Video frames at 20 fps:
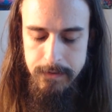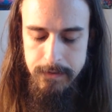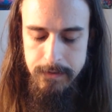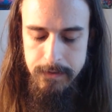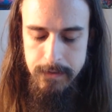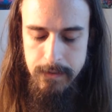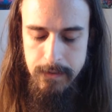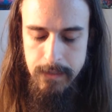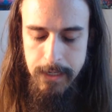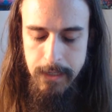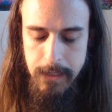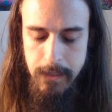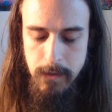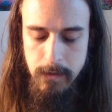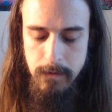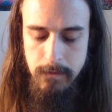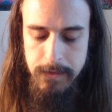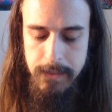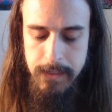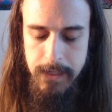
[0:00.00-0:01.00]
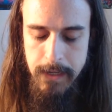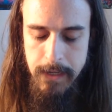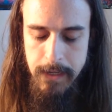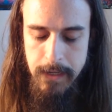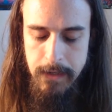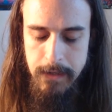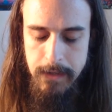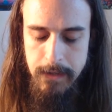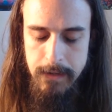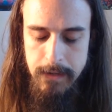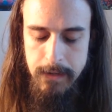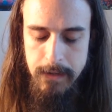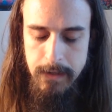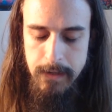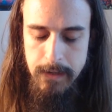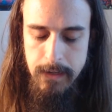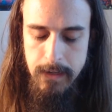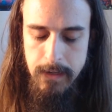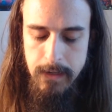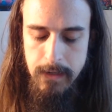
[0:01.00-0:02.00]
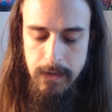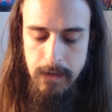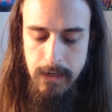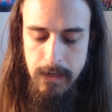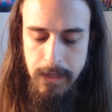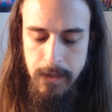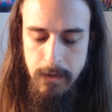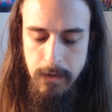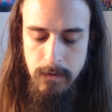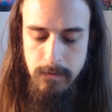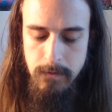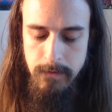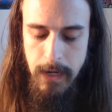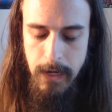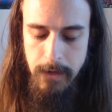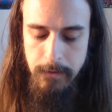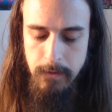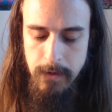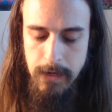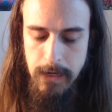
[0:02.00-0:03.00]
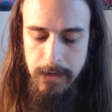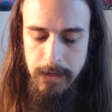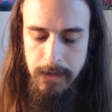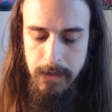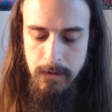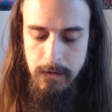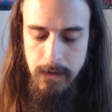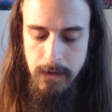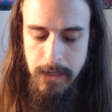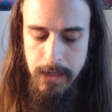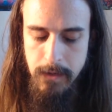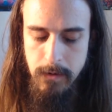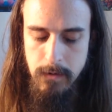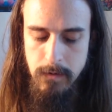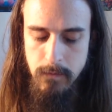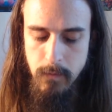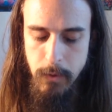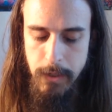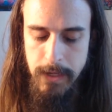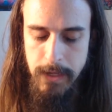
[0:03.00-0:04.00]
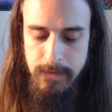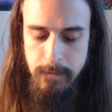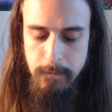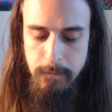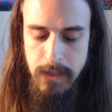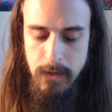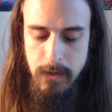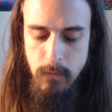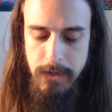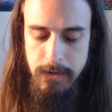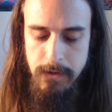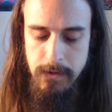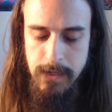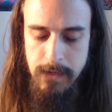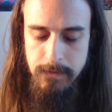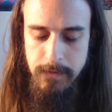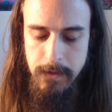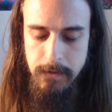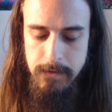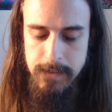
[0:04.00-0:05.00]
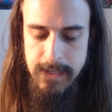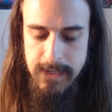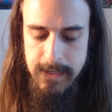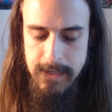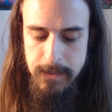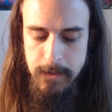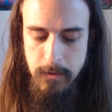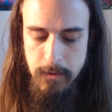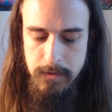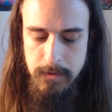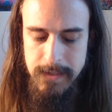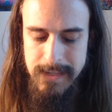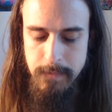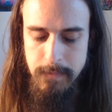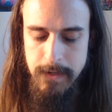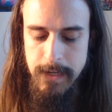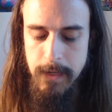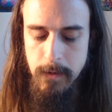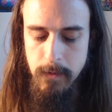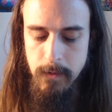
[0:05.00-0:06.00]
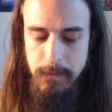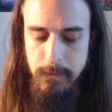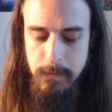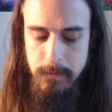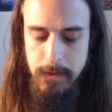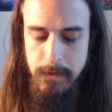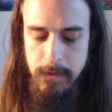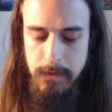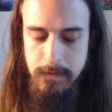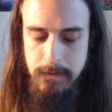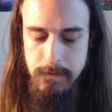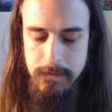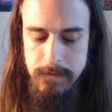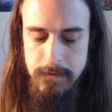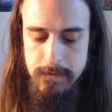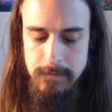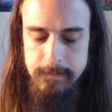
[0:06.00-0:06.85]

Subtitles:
Letting go of the day. Letting go of how you got here. Letting go of where you have to be when you leave here. Taking another deep inhale in through the nose.